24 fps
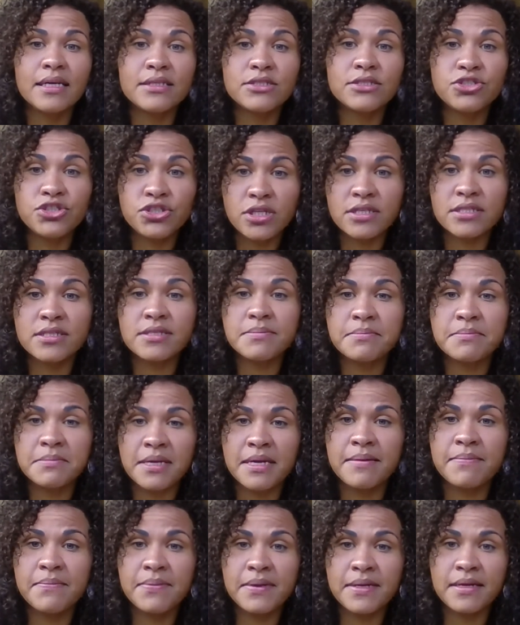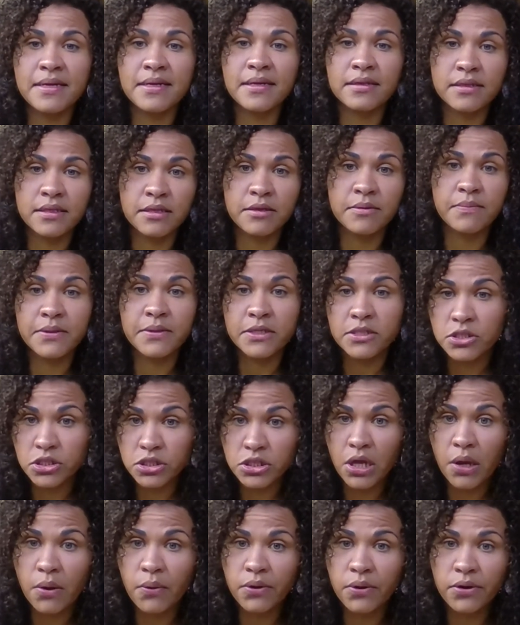Just might be a little bit
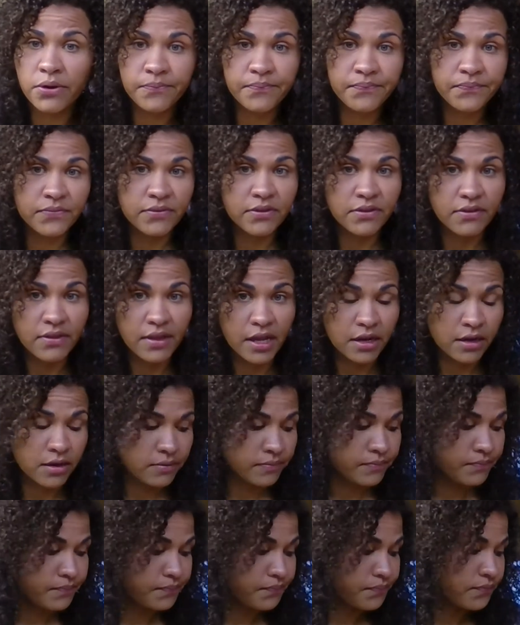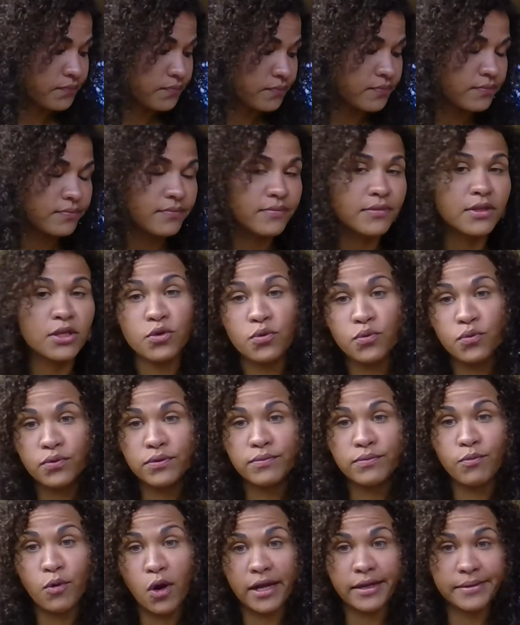slower than you'd
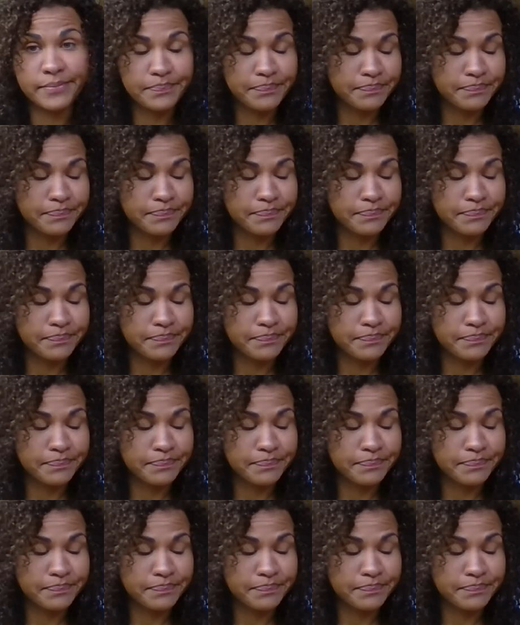want.